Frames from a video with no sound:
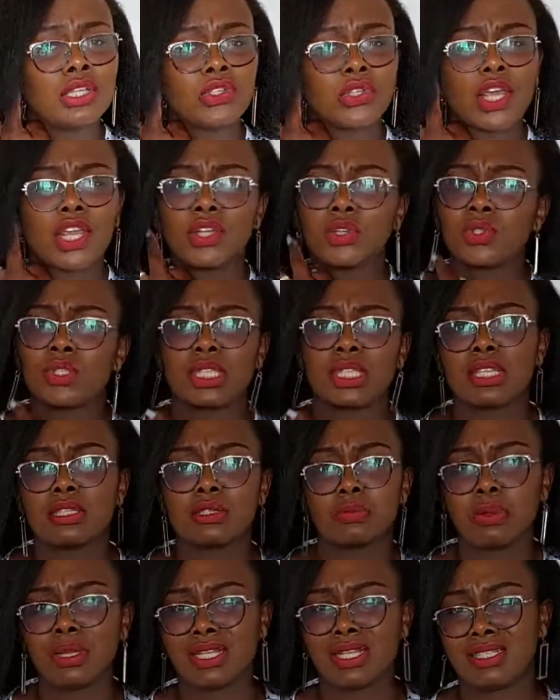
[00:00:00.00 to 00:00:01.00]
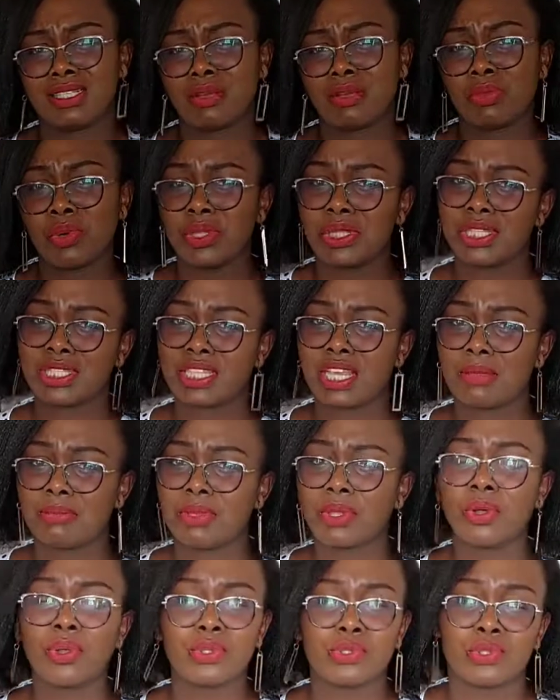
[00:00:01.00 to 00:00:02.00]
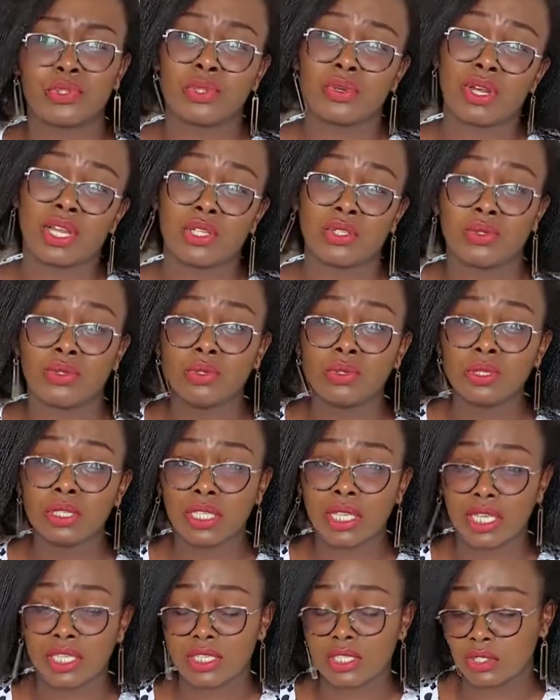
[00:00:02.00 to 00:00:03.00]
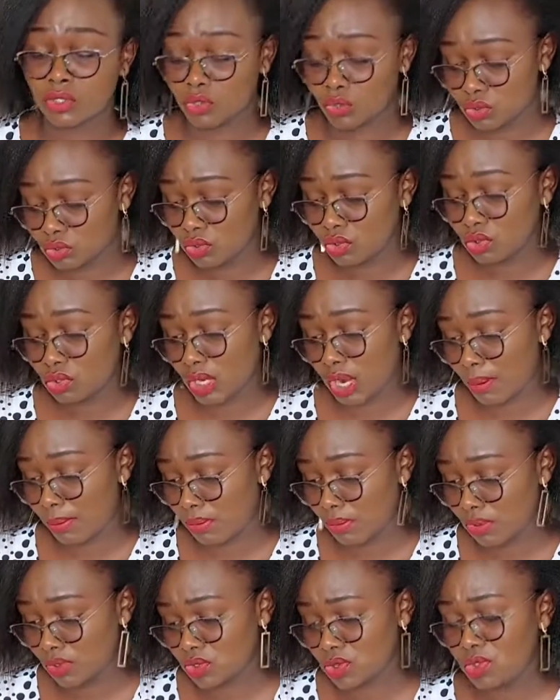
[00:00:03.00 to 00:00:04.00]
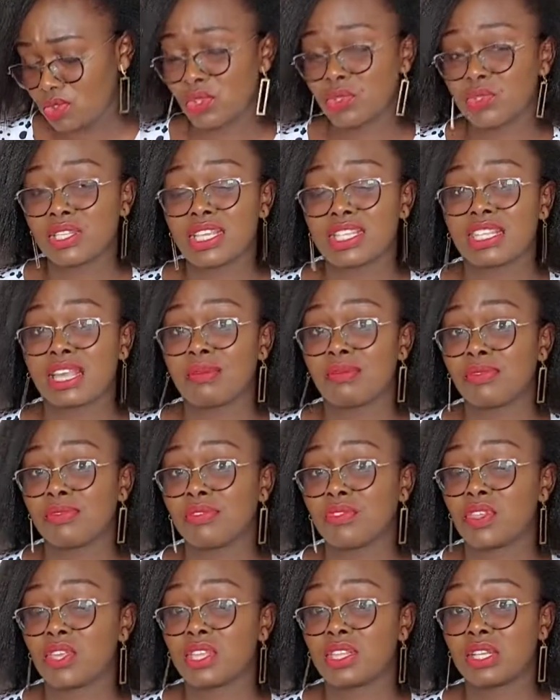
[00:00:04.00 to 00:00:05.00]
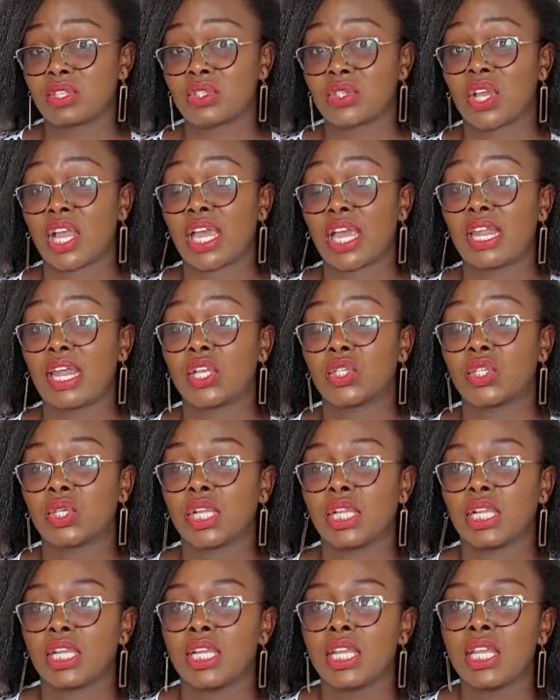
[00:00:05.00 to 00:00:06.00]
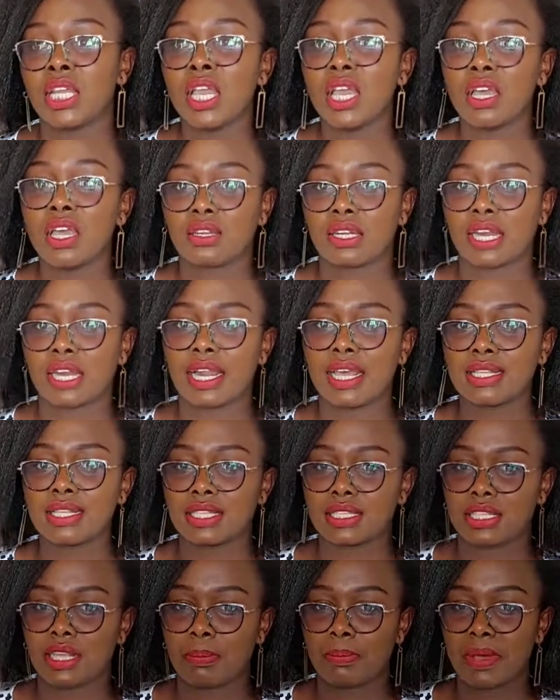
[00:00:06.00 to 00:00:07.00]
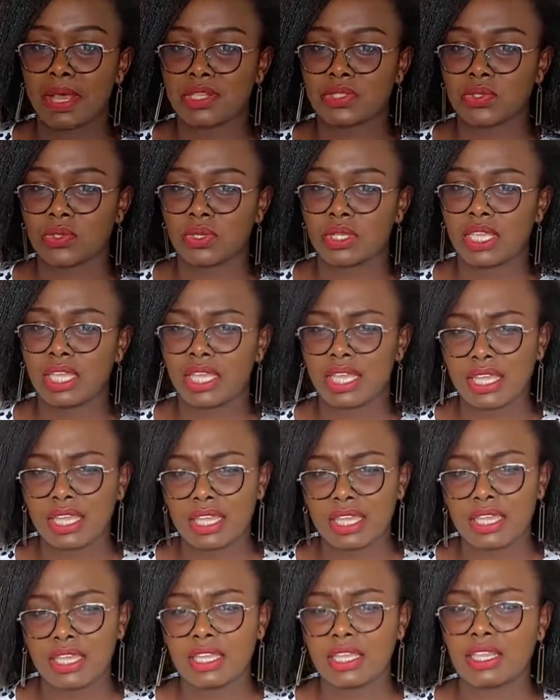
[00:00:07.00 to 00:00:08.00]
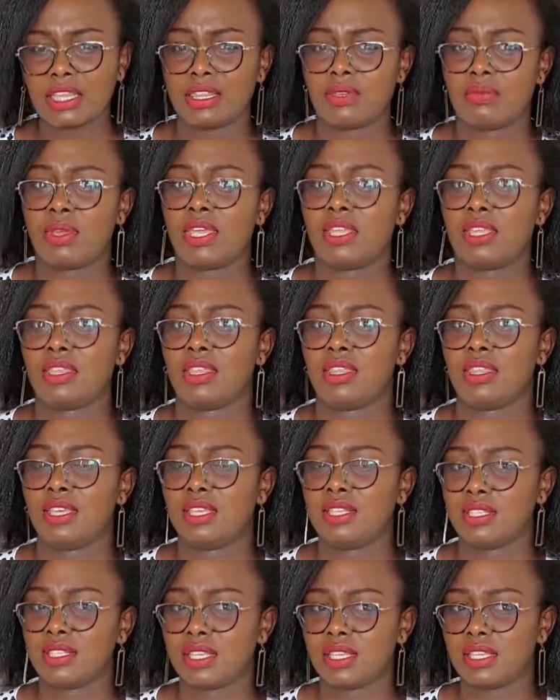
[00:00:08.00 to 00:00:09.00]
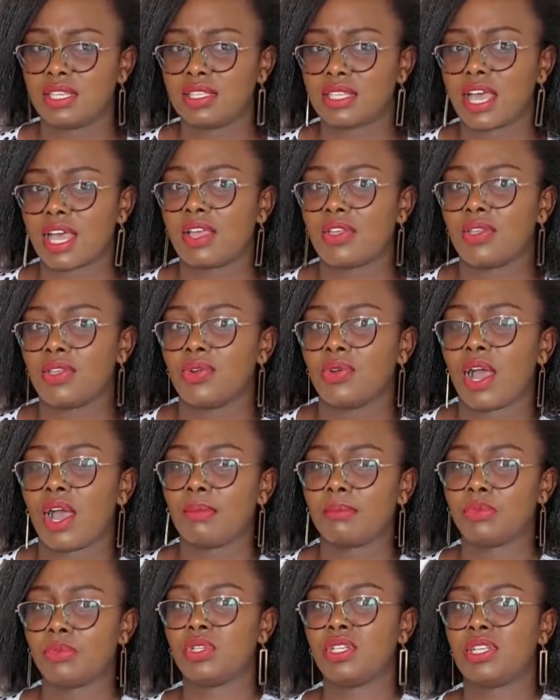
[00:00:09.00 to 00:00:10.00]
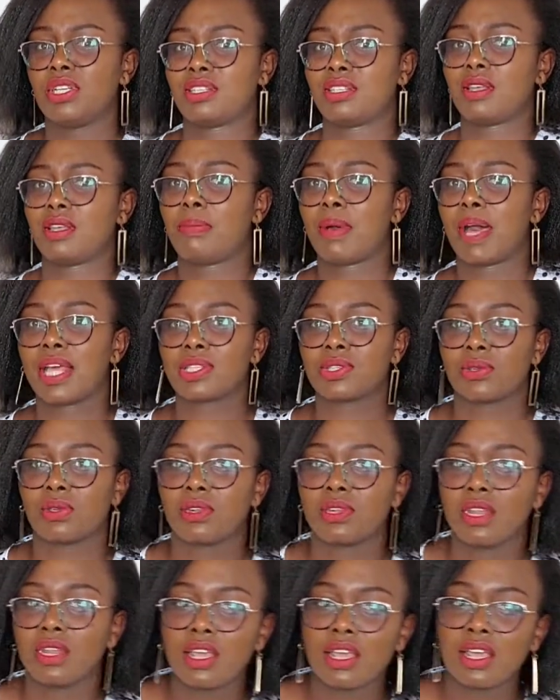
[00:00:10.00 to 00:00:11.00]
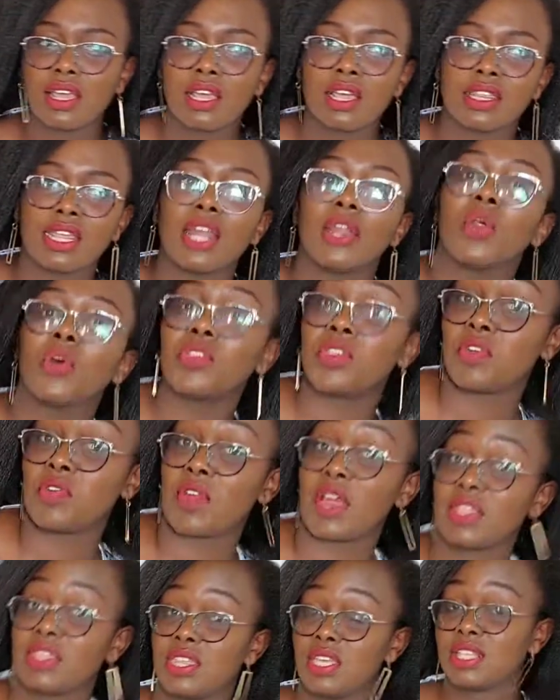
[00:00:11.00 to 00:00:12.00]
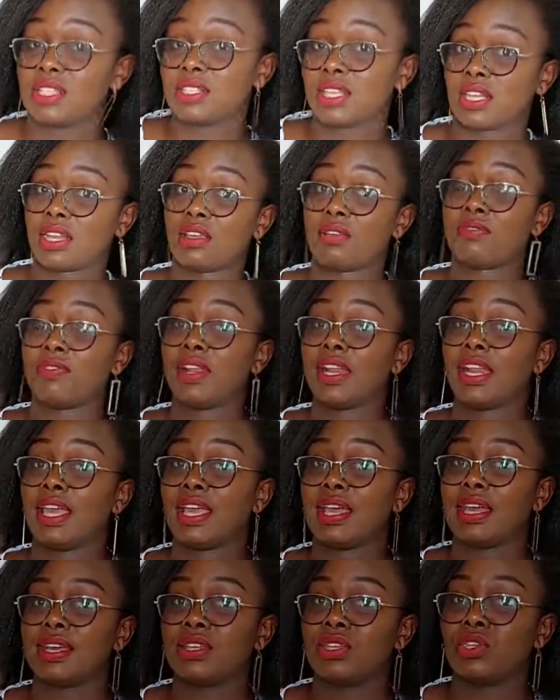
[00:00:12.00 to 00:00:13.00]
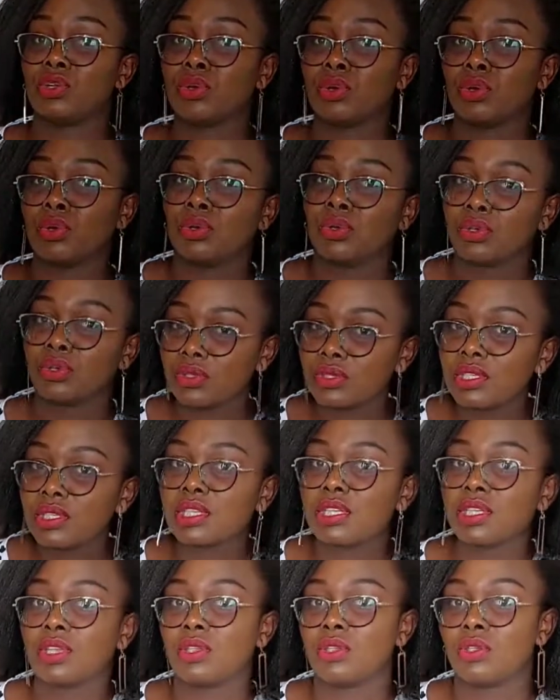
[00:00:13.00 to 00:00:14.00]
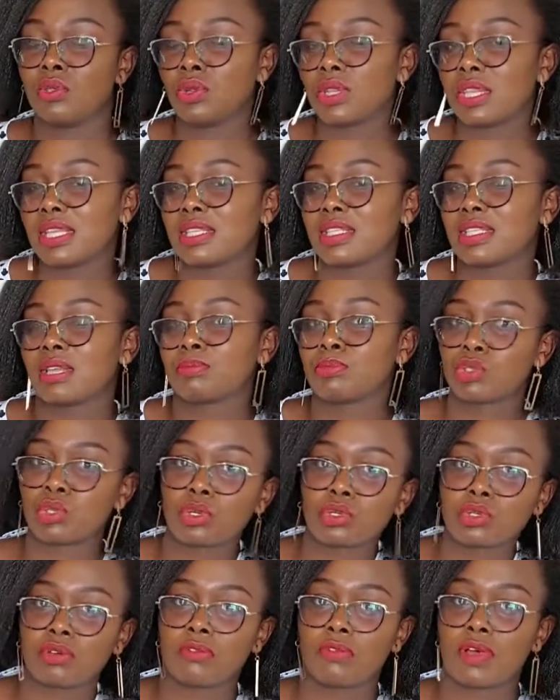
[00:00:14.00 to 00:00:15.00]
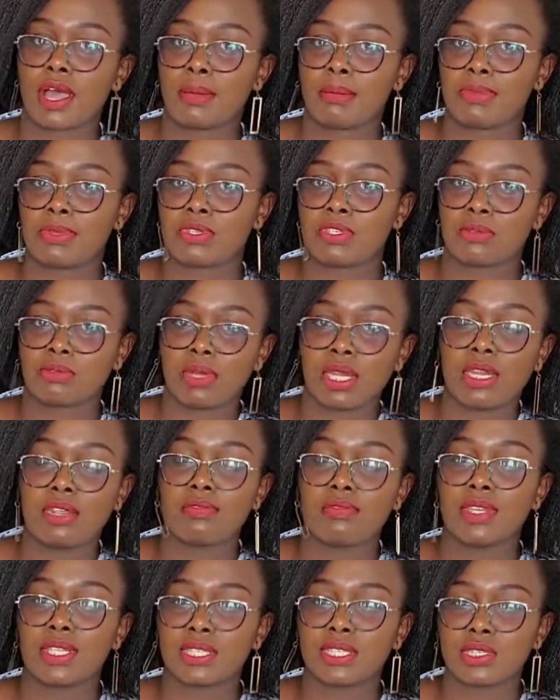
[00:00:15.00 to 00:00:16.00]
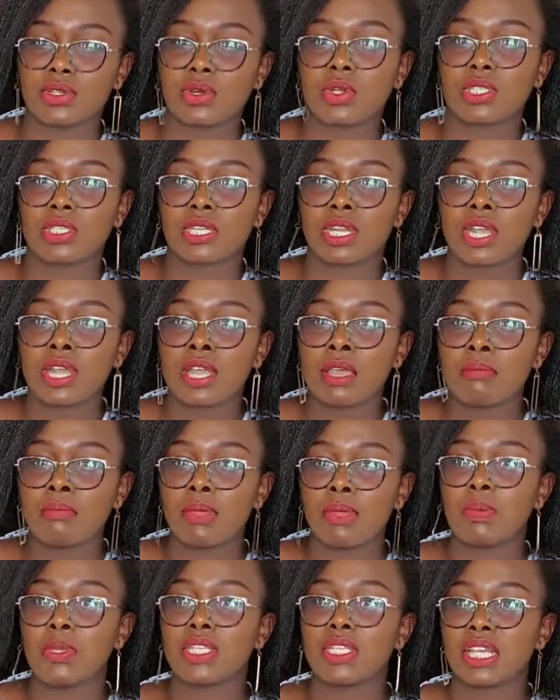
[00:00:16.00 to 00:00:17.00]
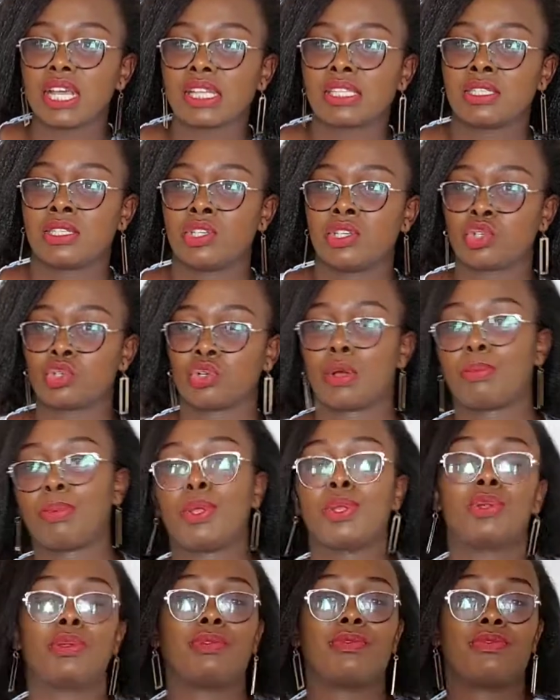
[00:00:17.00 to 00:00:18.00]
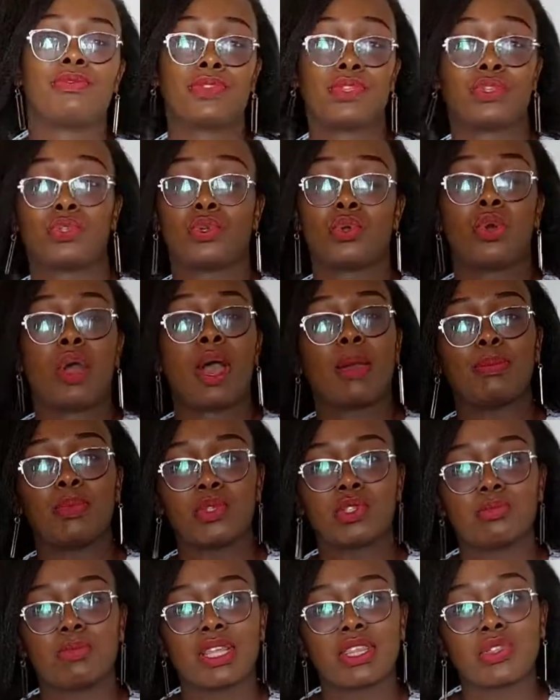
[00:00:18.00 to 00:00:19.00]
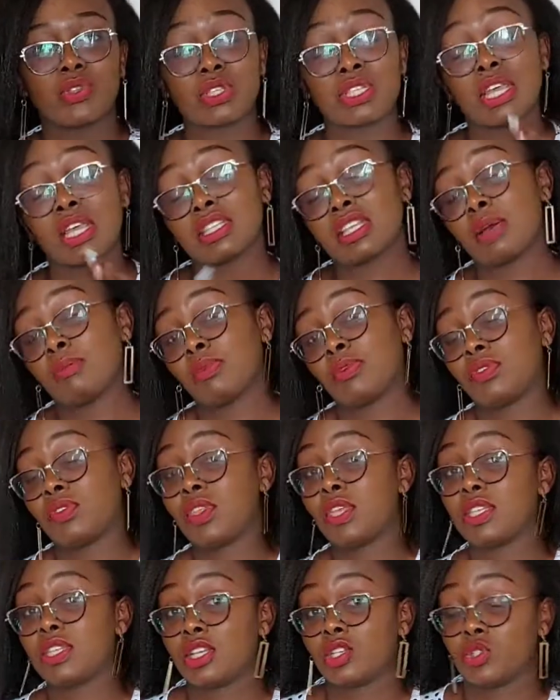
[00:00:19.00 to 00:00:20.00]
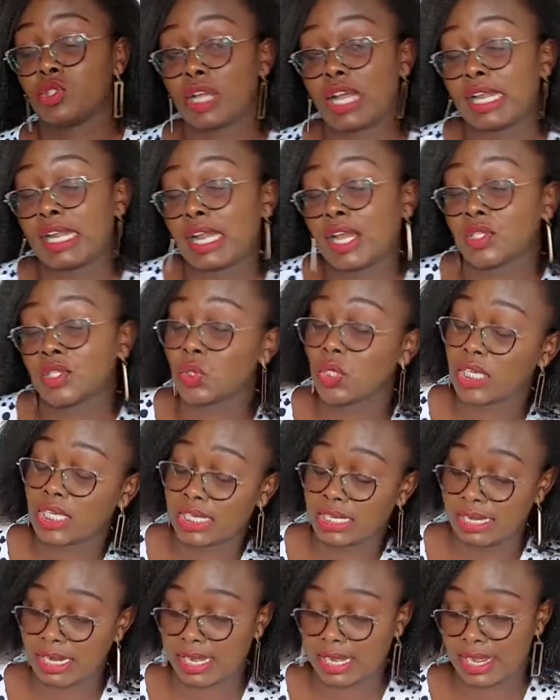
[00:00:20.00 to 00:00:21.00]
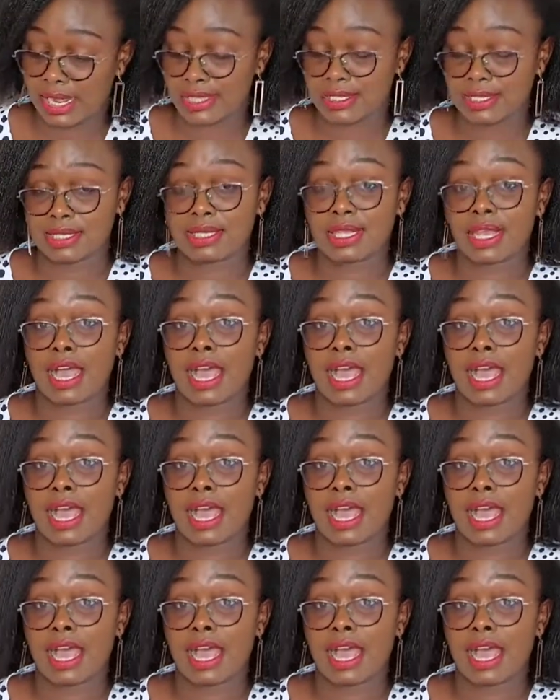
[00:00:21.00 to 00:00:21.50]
trying to just please them all the time because you don't want to get into trouble. So those are some of the things that you can actually realize as a person. The way these things are, I'm doing as a person, they're not the right things, and I feel like, there's some sort of abuse. Maybe it has reached a point of physical abuse, but these are some of the things that you can actually realize